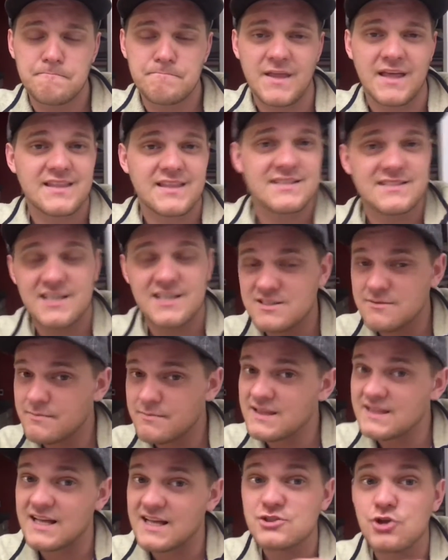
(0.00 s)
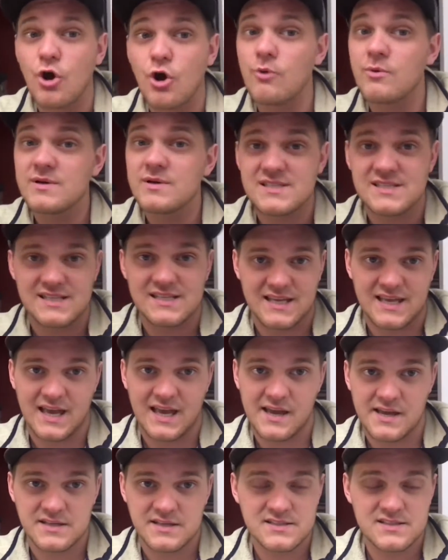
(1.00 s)
Now, that doesn't mean that's always the
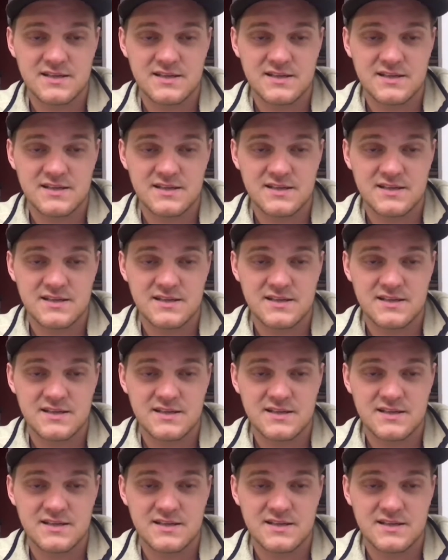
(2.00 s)
case.